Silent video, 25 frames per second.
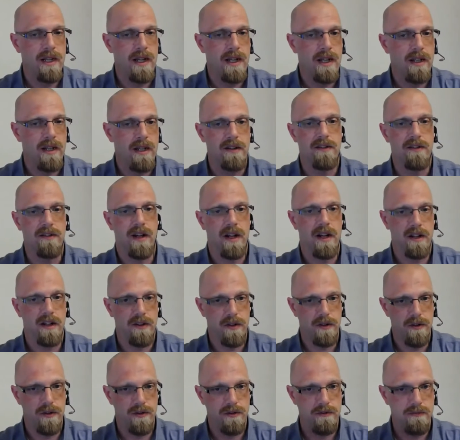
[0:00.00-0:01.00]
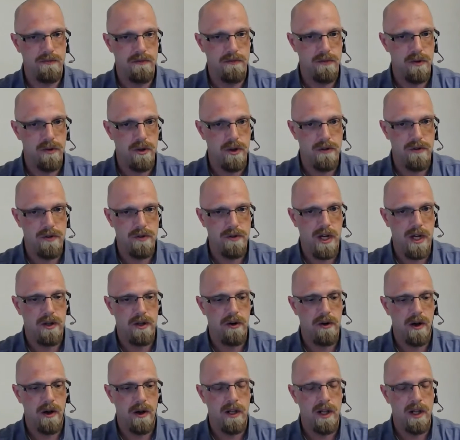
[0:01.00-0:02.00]
and decided to check
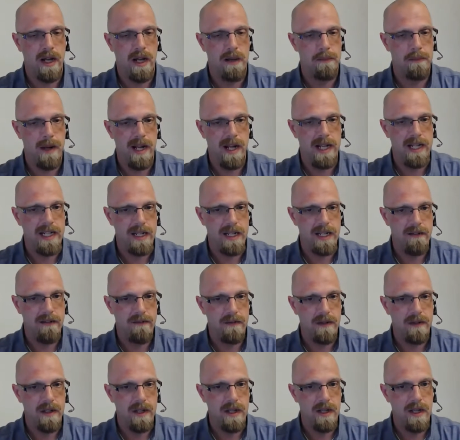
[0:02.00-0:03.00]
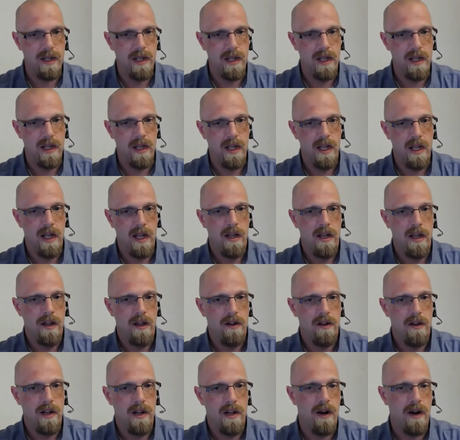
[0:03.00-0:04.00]
your online banking.
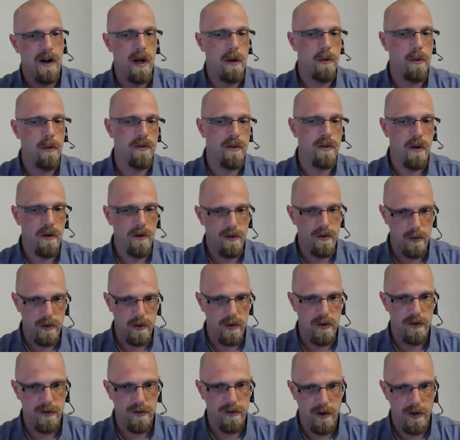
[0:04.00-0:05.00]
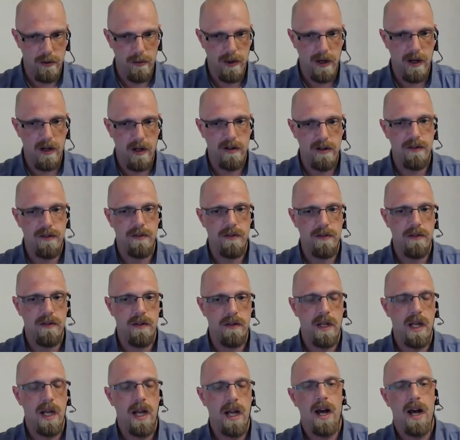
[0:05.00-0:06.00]
If I was also in the Starbucks,
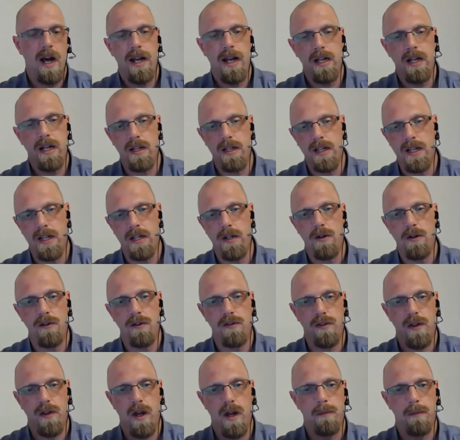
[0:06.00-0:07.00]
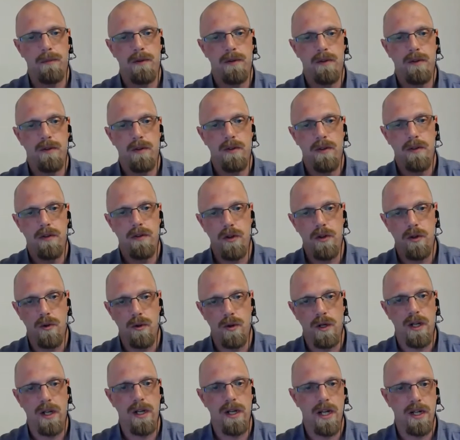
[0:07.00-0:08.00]
I could intercept your
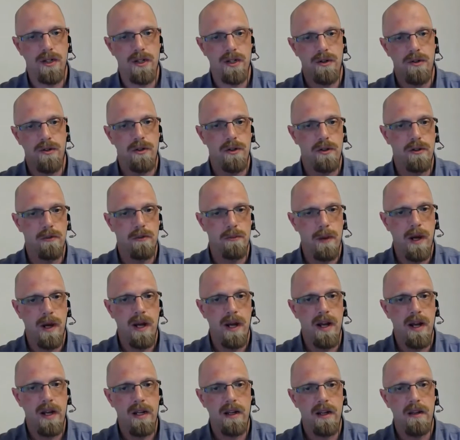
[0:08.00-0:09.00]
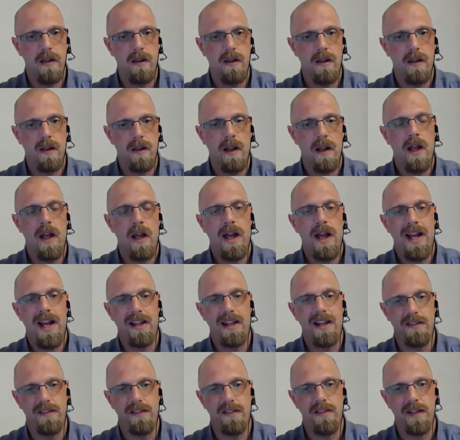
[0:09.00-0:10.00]
connection to your bank
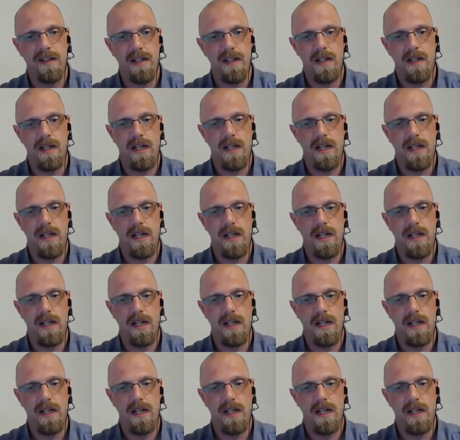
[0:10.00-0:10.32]
and see